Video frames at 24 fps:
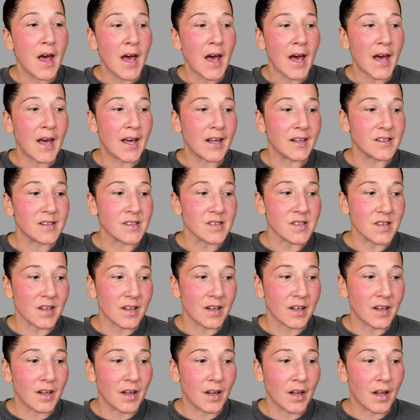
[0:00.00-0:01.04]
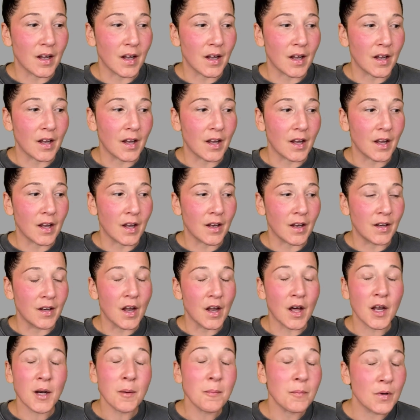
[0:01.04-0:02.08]
And
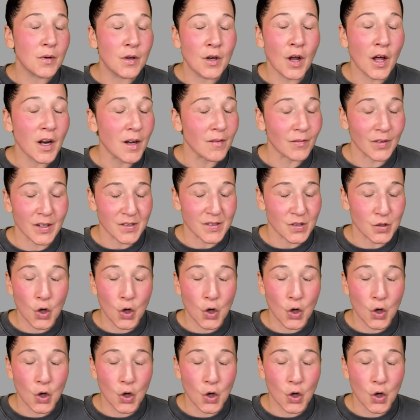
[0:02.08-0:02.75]
none none of us,